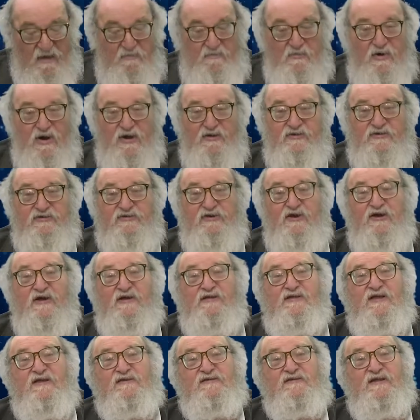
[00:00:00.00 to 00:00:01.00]

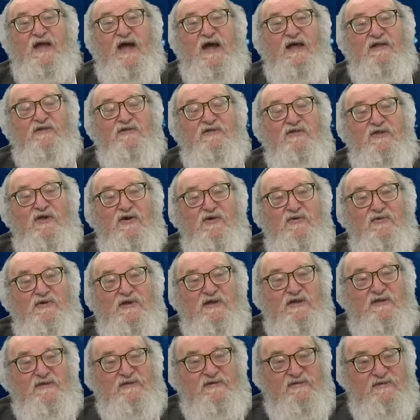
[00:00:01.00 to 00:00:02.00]
Amasa does not
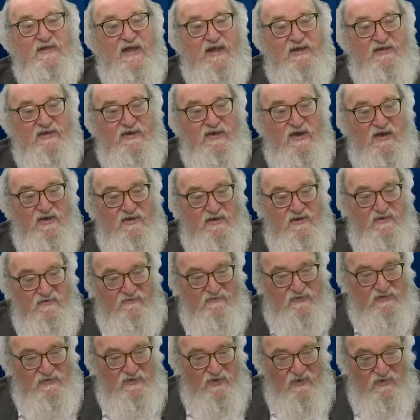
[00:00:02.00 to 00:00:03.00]
notice that
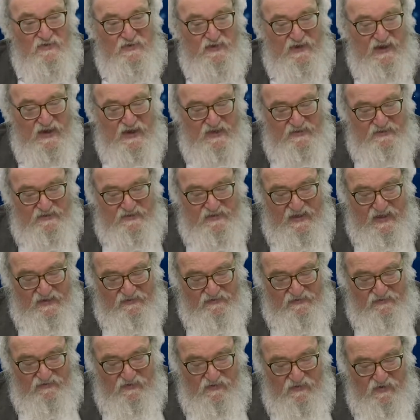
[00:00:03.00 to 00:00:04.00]
Yayav is holding on to
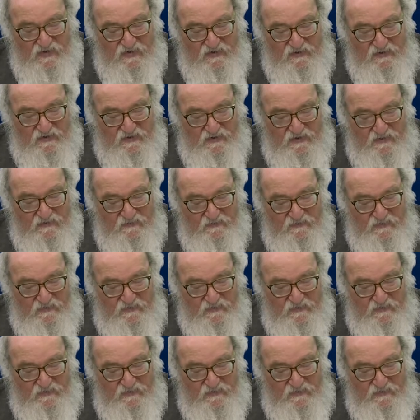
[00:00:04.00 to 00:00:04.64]
that sword.